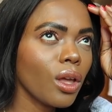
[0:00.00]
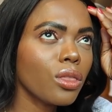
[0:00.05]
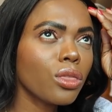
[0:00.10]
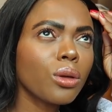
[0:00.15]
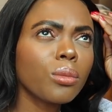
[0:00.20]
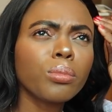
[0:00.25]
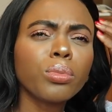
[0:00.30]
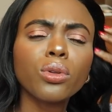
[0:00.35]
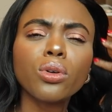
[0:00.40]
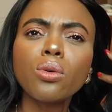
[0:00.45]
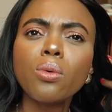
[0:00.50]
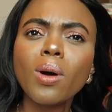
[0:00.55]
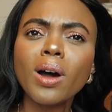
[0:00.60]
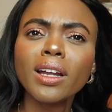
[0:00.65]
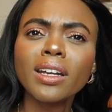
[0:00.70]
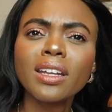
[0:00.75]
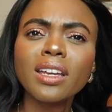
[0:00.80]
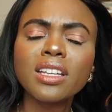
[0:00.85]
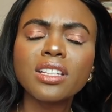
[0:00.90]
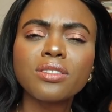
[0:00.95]
the blue
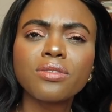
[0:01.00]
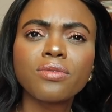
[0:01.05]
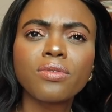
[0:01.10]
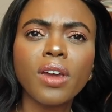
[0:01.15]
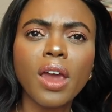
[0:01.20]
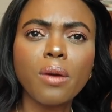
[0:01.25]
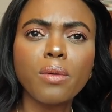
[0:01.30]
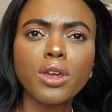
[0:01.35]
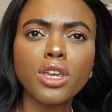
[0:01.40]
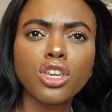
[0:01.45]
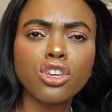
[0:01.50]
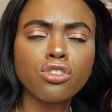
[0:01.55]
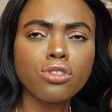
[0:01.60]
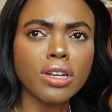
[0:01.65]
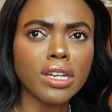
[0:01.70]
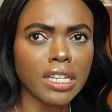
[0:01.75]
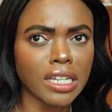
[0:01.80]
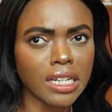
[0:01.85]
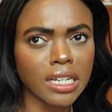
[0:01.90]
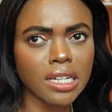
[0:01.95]
one is very
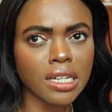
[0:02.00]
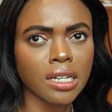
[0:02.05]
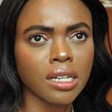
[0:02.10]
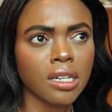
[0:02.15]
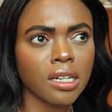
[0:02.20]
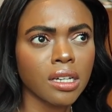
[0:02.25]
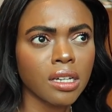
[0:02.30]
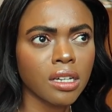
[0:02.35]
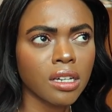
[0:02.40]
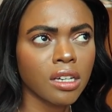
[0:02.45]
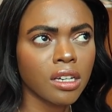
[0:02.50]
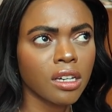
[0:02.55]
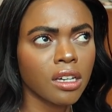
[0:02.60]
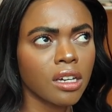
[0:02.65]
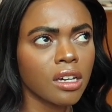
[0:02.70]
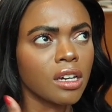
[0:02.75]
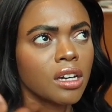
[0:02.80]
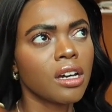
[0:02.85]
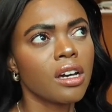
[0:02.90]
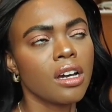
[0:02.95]
unique
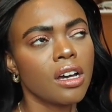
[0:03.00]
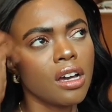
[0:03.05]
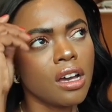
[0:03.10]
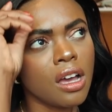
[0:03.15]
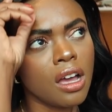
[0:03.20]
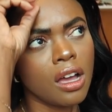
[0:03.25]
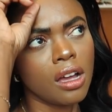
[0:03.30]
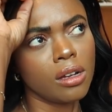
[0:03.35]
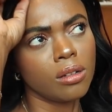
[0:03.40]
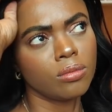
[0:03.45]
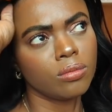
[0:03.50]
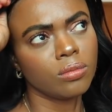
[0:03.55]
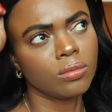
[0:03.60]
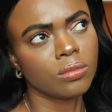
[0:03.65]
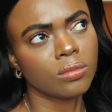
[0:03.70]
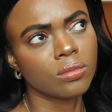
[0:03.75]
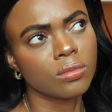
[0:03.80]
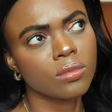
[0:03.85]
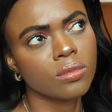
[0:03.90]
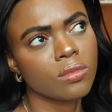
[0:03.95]

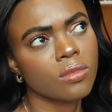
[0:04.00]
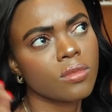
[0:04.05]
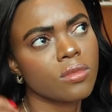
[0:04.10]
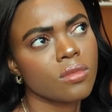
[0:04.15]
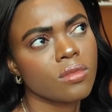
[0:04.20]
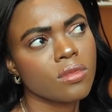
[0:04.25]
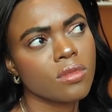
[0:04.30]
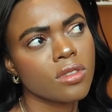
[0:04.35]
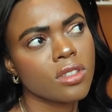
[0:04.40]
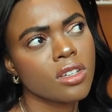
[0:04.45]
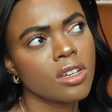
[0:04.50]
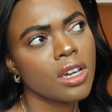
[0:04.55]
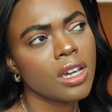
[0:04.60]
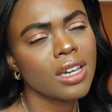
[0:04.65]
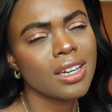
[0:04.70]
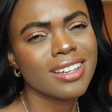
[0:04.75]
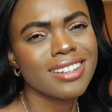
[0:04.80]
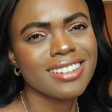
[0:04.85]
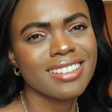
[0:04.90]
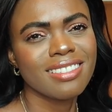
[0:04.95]
um
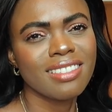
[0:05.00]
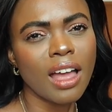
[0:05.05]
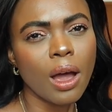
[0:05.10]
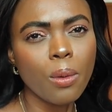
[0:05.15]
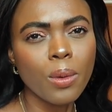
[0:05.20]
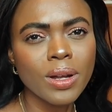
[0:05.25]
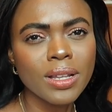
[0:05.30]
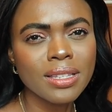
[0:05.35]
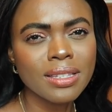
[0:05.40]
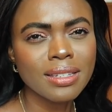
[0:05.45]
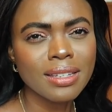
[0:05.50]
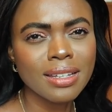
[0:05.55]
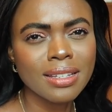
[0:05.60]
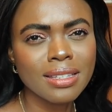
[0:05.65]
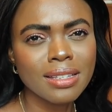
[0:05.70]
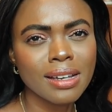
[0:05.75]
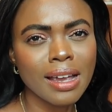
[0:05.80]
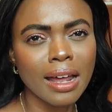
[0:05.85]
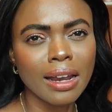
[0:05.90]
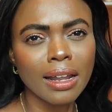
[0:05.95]
that one
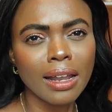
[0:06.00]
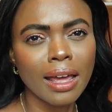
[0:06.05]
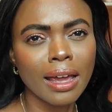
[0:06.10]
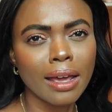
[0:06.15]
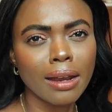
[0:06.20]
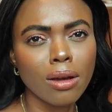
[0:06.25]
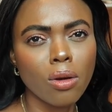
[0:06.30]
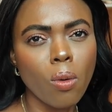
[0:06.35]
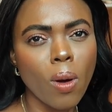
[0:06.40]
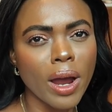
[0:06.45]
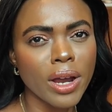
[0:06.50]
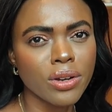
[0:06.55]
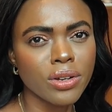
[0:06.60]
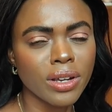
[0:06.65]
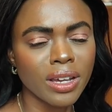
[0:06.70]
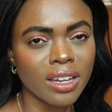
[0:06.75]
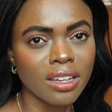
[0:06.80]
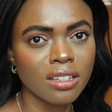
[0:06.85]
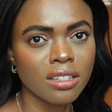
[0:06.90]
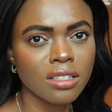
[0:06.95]
is kind of like an acquired
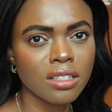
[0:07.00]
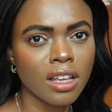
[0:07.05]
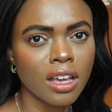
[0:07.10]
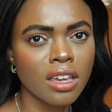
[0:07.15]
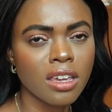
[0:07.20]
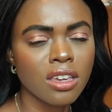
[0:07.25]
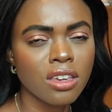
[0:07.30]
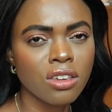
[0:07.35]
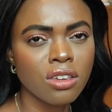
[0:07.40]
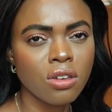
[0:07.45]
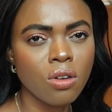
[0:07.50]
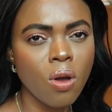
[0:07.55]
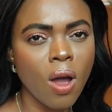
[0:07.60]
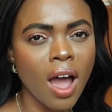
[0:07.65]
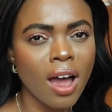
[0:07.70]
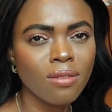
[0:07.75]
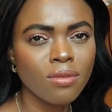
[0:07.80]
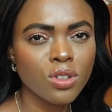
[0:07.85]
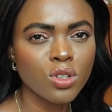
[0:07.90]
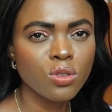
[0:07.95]
taste like you
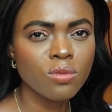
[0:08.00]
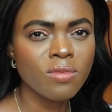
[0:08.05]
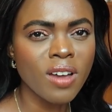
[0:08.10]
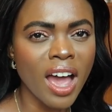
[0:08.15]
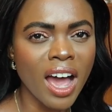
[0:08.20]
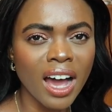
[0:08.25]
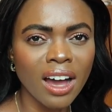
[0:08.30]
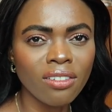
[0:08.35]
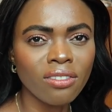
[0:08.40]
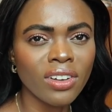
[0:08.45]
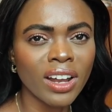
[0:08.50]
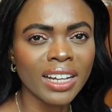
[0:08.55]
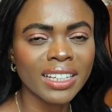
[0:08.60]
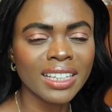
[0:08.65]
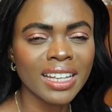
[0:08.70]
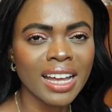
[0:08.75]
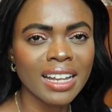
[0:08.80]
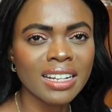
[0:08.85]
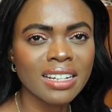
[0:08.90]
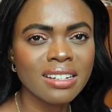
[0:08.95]
have to have like
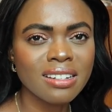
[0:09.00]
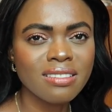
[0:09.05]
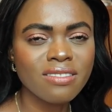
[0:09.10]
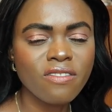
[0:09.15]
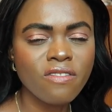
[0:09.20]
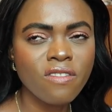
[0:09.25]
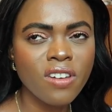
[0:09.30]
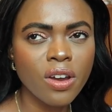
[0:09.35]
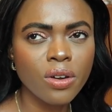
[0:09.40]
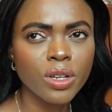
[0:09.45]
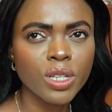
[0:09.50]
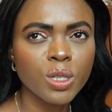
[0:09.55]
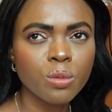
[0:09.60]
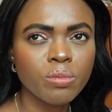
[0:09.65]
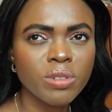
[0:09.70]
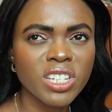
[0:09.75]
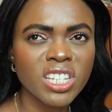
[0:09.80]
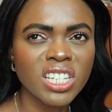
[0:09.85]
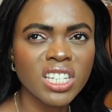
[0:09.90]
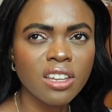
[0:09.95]
that very
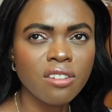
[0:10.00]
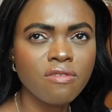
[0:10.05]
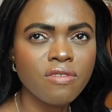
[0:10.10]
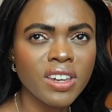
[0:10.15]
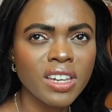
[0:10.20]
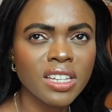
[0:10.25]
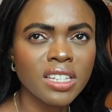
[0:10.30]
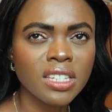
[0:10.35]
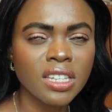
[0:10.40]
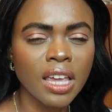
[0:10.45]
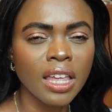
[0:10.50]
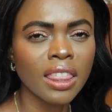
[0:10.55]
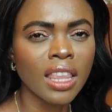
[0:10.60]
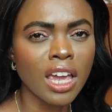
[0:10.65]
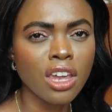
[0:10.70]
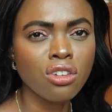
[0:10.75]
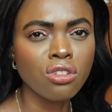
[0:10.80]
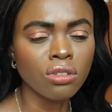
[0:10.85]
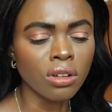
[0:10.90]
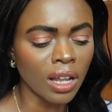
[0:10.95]
specific scent
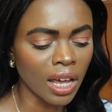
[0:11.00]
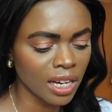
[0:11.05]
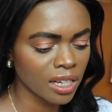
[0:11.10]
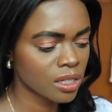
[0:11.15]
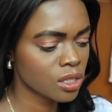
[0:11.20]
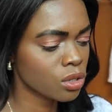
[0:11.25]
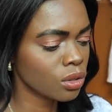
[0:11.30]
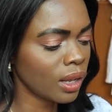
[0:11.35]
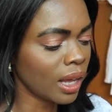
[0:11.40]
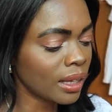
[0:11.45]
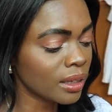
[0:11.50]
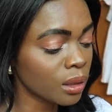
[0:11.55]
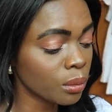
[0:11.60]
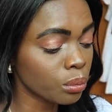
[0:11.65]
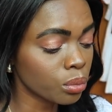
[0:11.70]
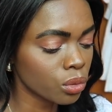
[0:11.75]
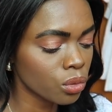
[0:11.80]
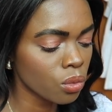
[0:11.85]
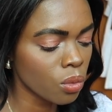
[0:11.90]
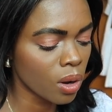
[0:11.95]
that you like to like the
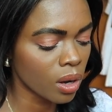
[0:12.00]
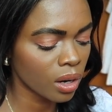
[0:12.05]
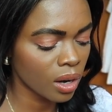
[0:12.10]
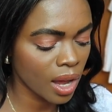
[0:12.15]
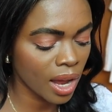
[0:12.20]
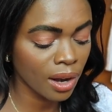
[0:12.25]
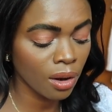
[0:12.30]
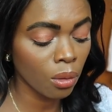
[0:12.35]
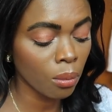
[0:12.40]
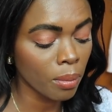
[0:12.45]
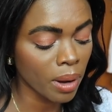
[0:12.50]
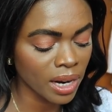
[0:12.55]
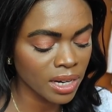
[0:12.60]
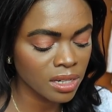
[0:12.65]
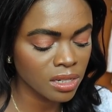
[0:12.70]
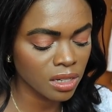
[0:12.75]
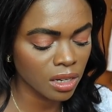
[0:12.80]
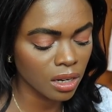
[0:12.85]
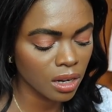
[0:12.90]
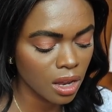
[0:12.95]
blue one i don't
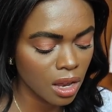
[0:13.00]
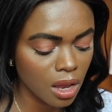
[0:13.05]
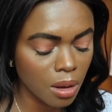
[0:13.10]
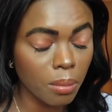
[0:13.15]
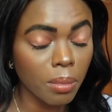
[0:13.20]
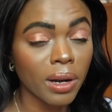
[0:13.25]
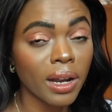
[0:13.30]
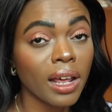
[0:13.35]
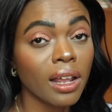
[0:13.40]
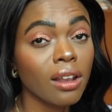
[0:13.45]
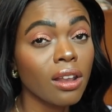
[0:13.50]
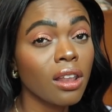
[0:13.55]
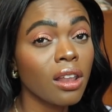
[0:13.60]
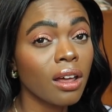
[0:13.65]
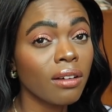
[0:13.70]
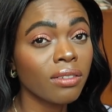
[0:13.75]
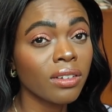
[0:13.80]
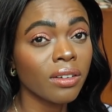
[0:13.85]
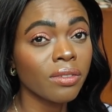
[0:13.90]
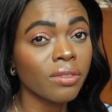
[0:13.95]
mind it but i
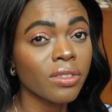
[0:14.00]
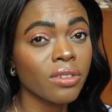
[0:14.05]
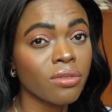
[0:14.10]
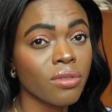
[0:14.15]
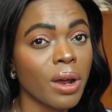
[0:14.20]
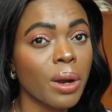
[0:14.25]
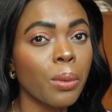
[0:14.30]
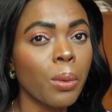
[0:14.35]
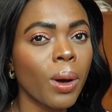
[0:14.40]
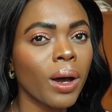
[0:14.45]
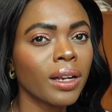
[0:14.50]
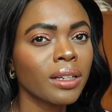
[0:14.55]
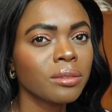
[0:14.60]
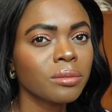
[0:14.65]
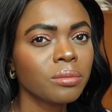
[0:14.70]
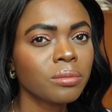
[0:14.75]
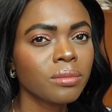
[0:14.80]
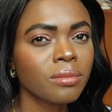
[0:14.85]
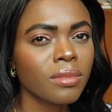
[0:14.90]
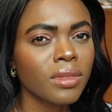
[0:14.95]
love love the red
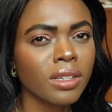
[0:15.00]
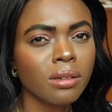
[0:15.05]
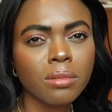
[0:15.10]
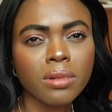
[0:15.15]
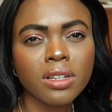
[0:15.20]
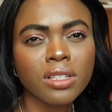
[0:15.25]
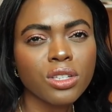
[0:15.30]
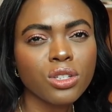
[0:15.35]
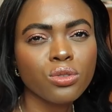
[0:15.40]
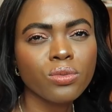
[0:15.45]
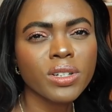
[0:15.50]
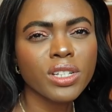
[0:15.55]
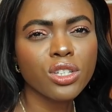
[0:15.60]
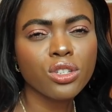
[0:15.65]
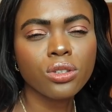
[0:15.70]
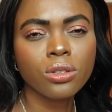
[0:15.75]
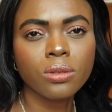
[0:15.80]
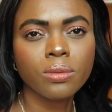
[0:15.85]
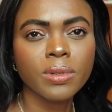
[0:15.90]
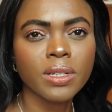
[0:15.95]
one because it's really
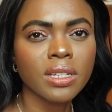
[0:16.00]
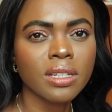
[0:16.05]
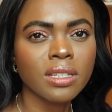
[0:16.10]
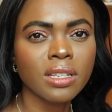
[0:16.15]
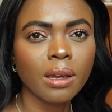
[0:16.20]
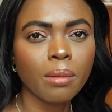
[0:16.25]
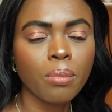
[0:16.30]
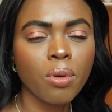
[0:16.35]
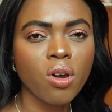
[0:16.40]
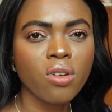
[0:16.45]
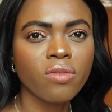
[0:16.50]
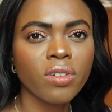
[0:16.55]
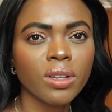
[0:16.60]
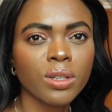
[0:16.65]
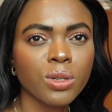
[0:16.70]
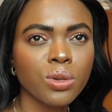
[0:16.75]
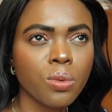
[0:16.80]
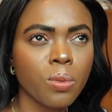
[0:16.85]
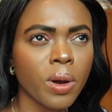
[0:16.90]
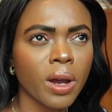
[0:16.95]
sweet it's like
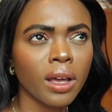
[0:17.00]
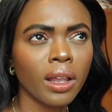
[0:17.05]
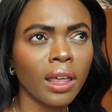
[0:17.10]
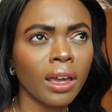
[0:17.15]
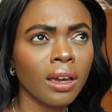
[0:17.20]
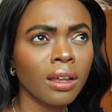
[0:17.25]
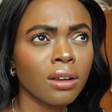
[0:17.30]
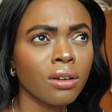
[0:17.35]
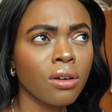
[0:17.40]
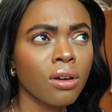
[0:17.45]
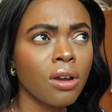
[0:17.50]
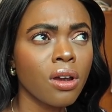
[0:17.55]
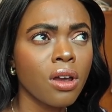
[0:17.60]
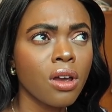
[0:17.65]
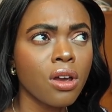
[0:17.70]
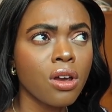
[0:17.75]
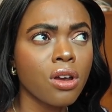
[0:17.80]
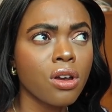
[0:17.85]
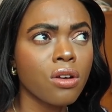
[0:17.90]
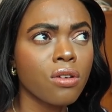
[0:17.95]
perfect to wear like on a
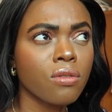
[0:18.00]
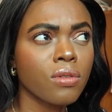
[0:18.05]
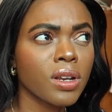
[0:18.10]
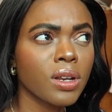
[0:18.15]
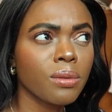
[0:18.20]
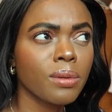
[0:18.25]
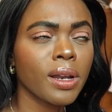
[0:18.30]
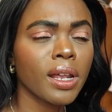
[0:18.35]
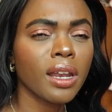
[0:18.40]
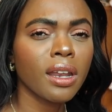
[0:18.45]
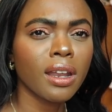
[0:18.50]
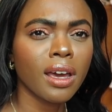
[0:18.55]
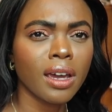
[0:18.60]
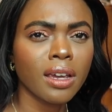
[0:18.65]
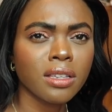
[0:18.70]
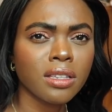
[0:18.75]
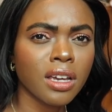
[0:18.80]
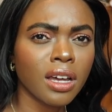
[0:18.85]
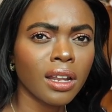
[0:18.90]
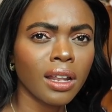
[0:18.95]
really really
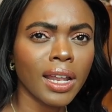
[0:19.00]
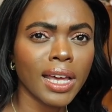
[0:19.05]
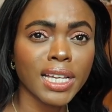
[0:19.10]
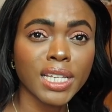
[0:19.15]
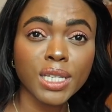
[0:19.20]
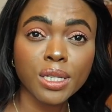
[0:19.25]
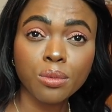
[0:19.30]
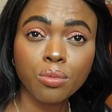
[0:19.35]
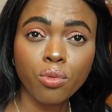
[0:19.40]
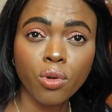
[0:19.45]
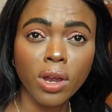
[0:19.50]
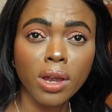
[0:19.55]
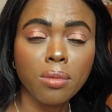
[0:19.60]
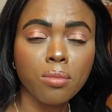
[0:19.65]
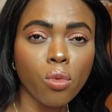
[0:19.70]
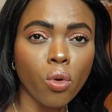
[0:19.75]
nice kind of like spring